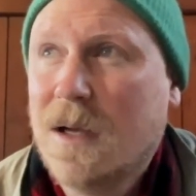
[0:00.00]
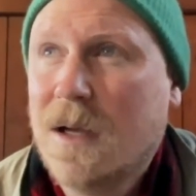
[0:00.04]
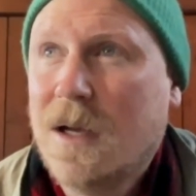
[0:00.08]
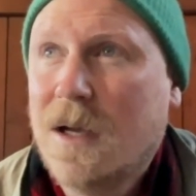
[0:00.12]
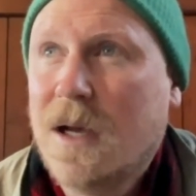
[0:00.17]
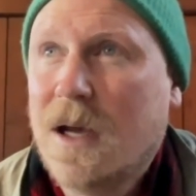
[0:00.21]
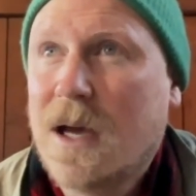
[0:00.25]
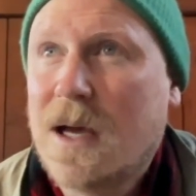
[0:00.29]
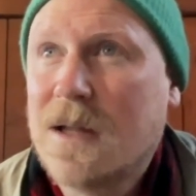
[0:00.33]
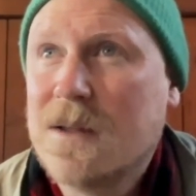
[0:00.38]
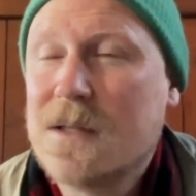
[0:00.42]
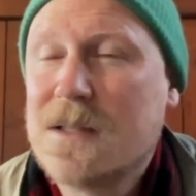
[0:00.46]

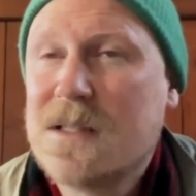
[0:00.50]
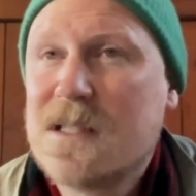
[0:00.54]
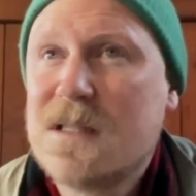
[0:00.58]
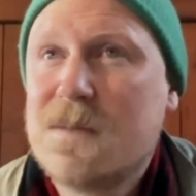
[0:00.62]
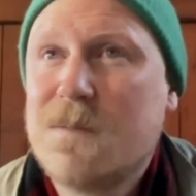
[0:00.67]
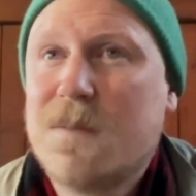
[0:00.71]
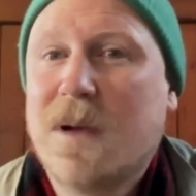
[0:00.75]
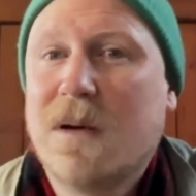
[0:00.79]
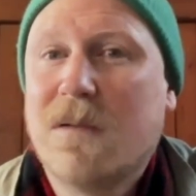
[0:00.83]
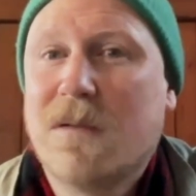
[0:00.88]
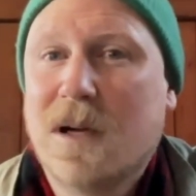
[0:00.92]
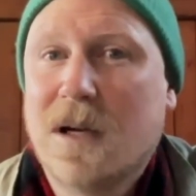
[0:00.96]
and the
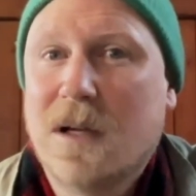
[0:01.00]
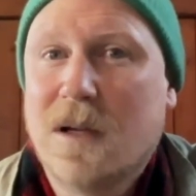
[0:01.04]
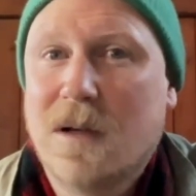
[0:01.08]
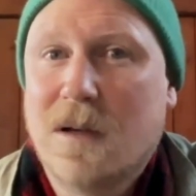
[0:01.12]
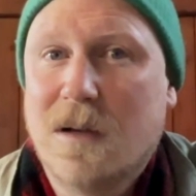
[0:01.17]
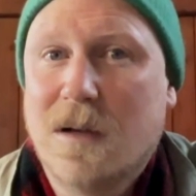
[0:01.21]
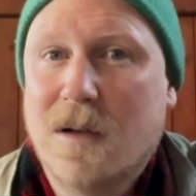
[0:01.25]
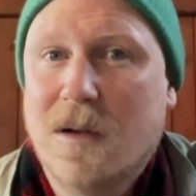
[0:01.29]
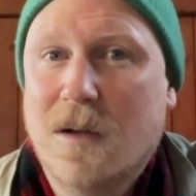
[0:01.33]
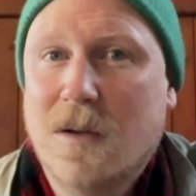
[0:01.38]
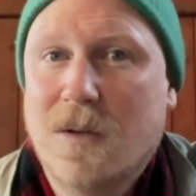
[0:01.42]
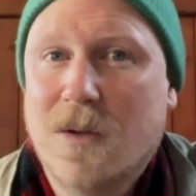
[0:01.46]
spirit
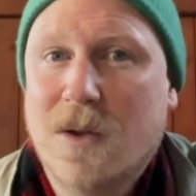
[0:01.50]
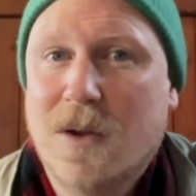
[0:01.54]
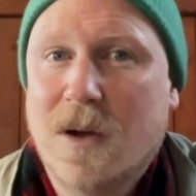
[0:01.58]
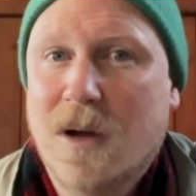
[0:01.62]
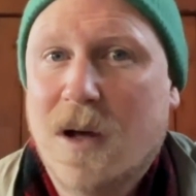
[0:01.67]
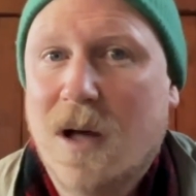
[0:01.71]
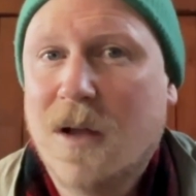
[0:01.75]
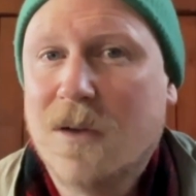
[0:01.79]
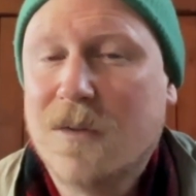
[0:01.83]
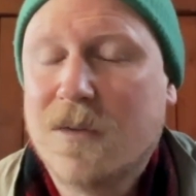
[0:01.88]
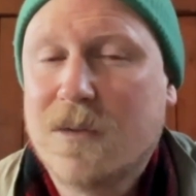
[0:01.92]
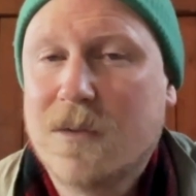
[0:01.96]
that
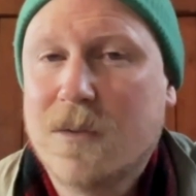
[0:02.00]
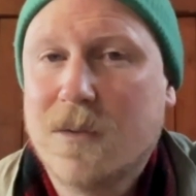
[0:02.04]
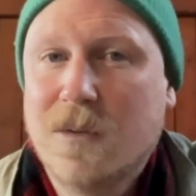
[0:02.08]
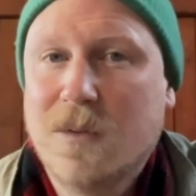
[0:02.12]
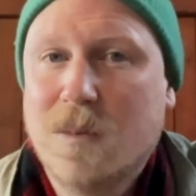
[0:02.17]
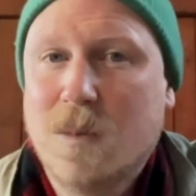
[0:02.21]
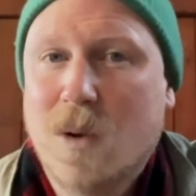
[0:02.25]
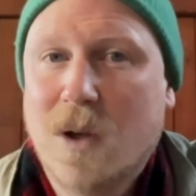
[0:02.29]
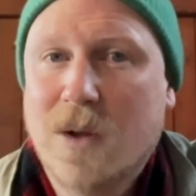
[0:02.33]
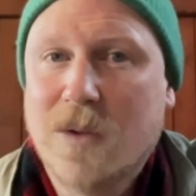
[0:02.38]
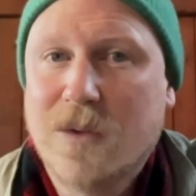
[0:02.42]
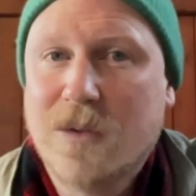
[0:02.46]
art schools
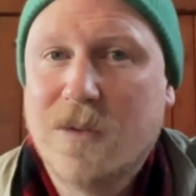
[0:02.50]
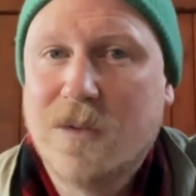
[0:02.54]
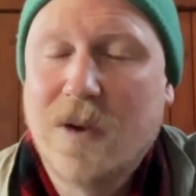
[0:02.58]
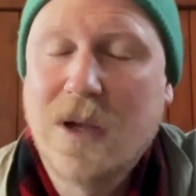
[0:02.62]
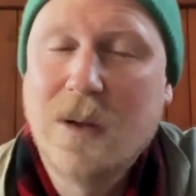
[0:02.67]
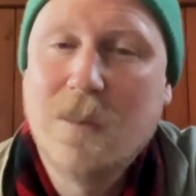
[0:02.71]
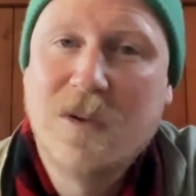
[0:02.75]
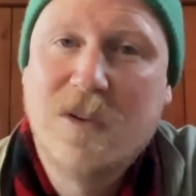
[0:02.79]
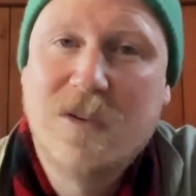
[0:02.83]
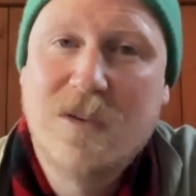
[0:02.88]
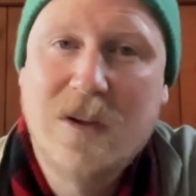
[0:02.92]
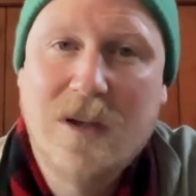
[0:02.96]
once
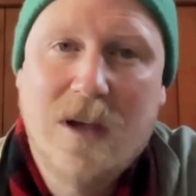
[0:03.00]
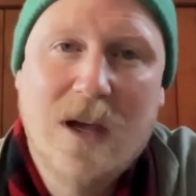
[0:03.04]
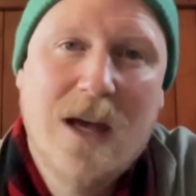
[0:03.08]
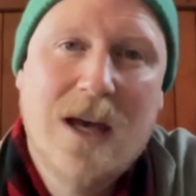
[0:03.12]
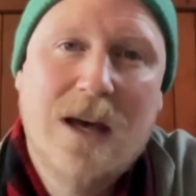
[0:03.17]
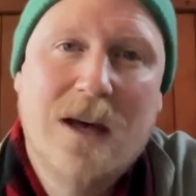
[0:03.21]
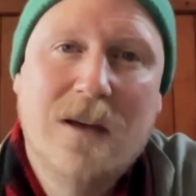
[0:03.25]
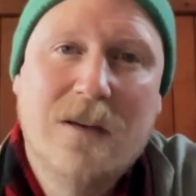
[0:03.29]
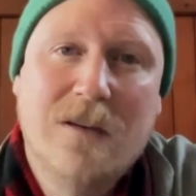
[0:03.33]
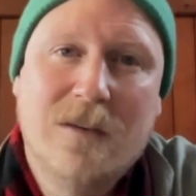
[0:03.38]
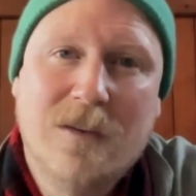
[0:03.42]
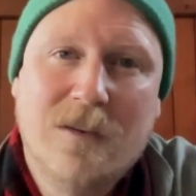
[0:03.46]
famously
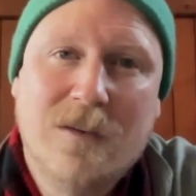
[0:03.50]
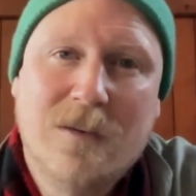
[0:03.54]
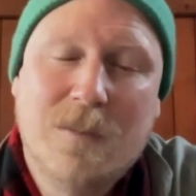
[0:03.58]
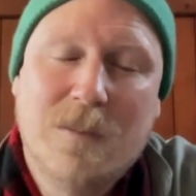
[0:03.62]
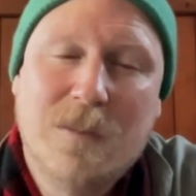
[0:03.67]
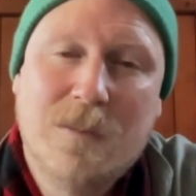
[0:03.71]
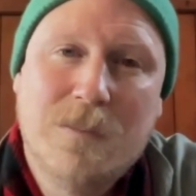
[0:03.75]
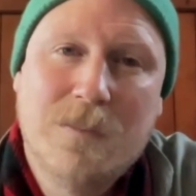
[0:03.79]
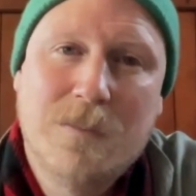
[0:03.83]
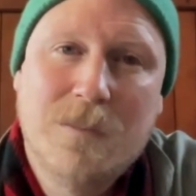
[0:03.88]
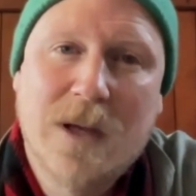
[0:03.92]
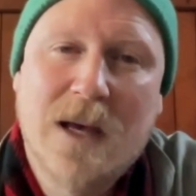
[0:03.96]
had has
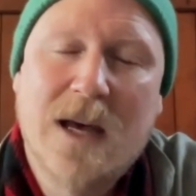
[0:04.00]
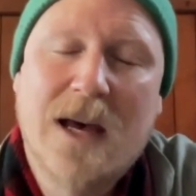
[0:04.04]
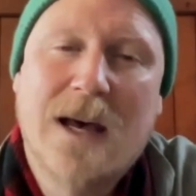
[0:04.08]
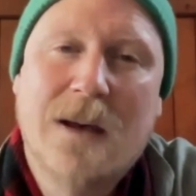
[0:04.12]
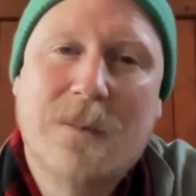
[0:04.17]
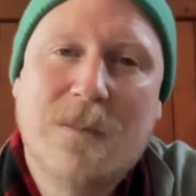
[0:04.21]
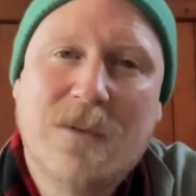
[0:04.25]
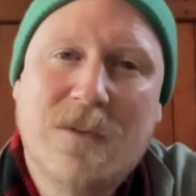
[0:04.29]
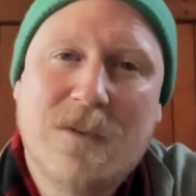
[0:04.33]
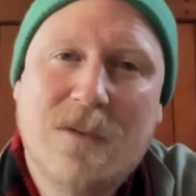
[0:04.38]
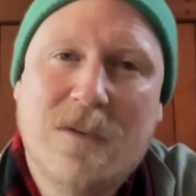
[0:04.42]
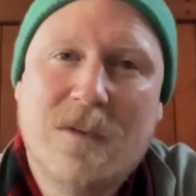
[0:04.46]

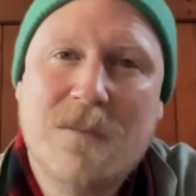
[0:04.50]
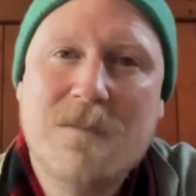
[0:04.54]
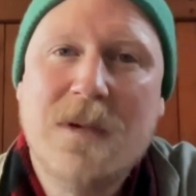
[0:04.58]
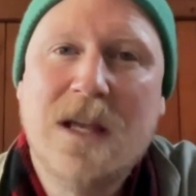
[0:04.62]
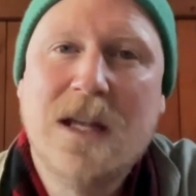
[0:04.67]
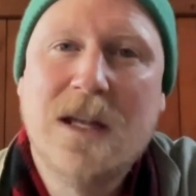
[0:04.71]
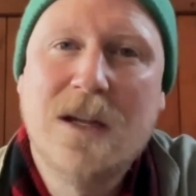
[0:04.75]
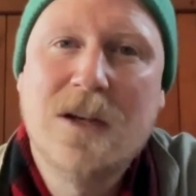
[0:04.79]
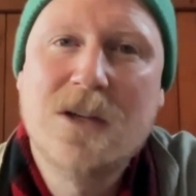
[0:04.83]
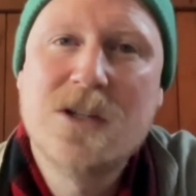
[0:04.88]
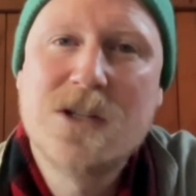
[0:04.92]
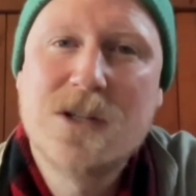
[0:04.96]
perhaps
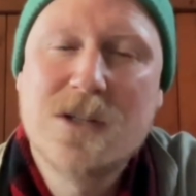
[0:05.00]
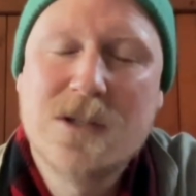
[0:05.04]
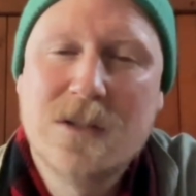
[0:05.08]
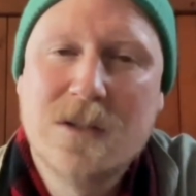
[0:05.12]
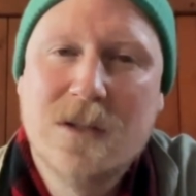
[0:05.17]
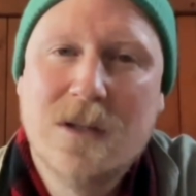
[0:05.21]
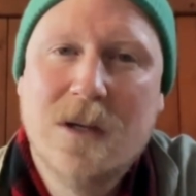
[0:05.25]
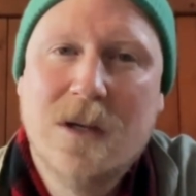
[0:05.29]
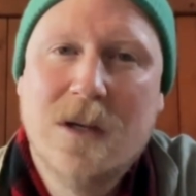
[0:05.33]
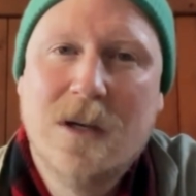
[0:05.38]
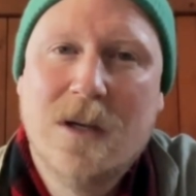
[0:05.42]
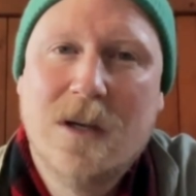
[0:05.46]
diminished,
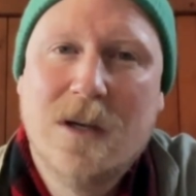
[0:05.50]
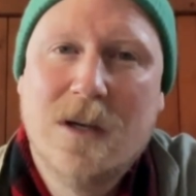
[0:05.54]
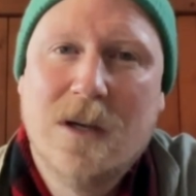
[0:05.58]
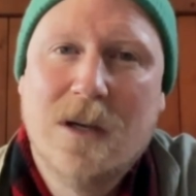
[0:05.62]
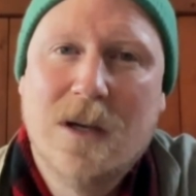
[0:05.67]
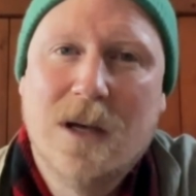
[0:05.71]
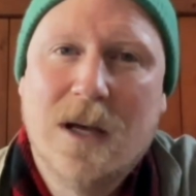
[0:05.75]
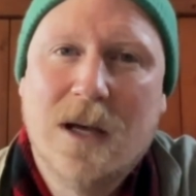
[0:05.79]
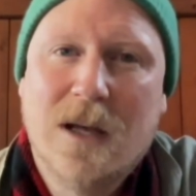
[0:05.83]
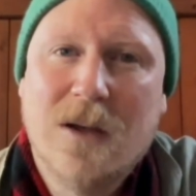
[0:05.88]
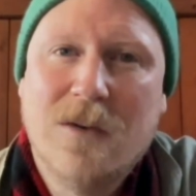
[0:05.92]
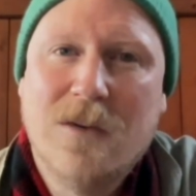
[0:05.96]

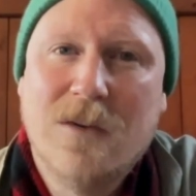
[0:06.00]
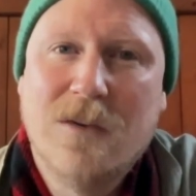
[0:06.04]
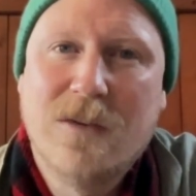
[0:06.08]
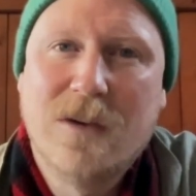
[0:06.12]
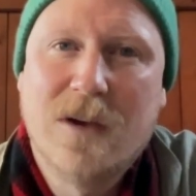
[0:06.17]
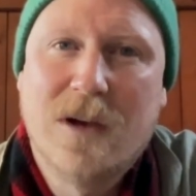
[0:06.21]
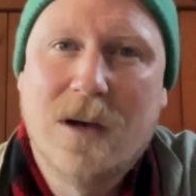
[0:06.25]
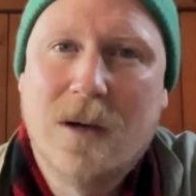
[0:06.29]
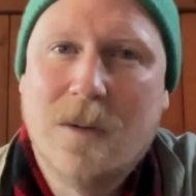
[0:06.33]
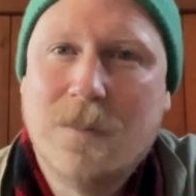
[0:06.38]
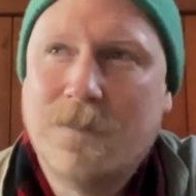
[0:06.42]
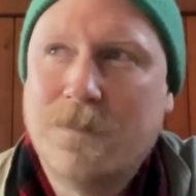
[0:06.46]
and
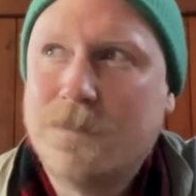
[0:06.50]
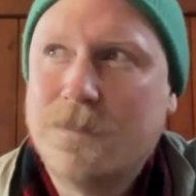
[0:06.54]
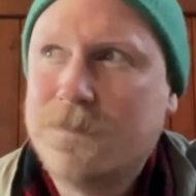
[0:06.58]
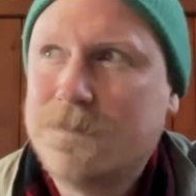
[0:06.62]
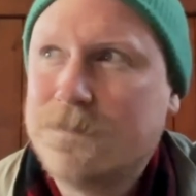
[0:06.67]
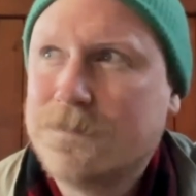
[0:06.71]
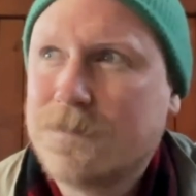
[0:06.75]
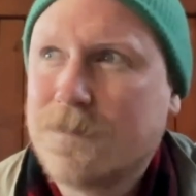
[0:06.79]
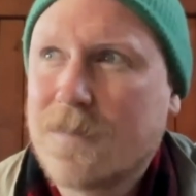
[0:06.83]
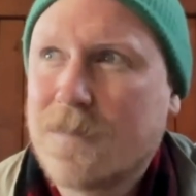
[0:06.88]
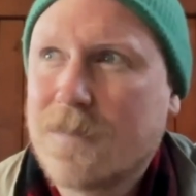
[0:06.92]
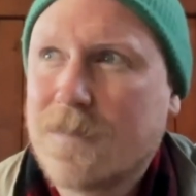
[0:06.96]
um,
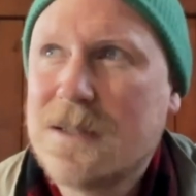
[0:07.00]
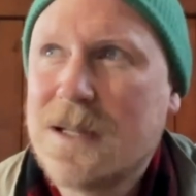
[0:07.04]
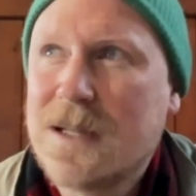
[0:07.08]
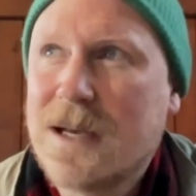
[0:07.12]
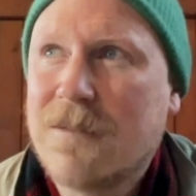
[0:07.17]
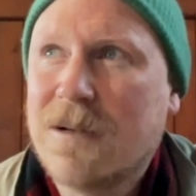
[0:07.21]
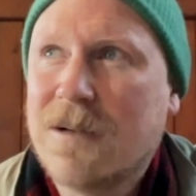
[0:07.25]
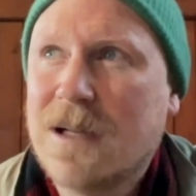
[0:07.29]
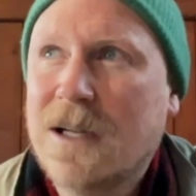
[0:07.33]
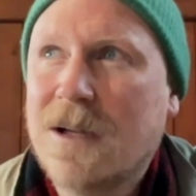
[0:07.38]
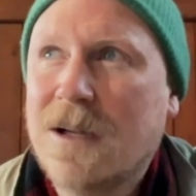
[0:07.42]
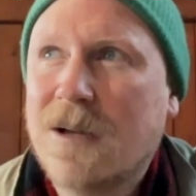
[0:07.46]
they're
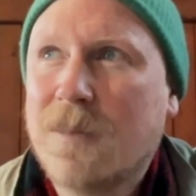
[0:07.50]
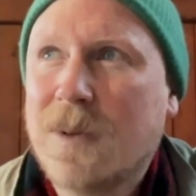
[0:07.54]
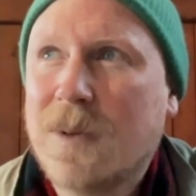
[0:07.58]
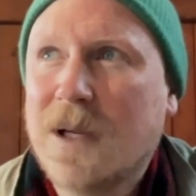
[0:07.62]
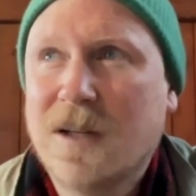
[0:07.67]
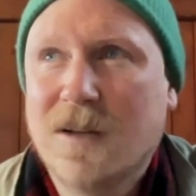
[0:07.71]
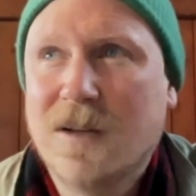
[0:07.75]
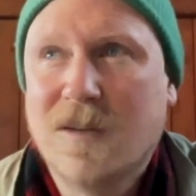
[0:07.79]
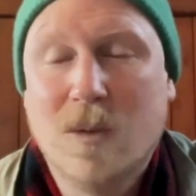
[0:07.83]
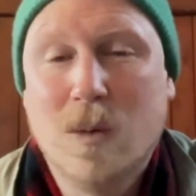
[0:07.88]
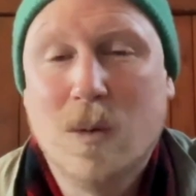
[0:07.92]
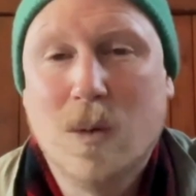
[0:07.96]
a little bit
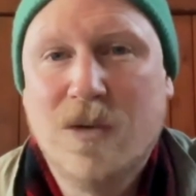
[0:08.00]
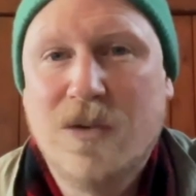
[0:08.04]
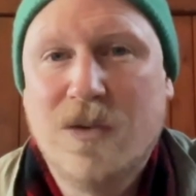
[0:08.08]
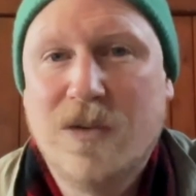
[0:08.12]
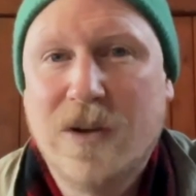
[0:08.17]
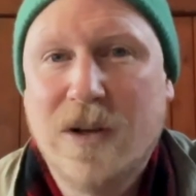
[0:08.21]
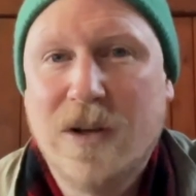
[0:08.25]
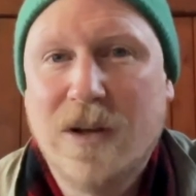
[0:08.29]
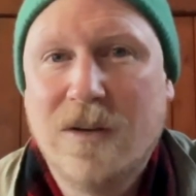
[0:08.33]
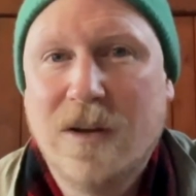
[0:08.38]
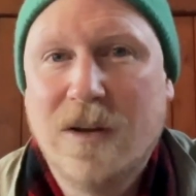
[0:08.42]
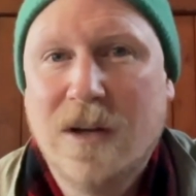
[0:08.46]

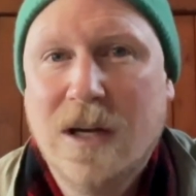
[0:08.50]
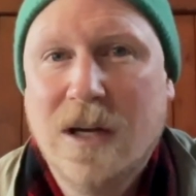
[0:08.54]
exhausted.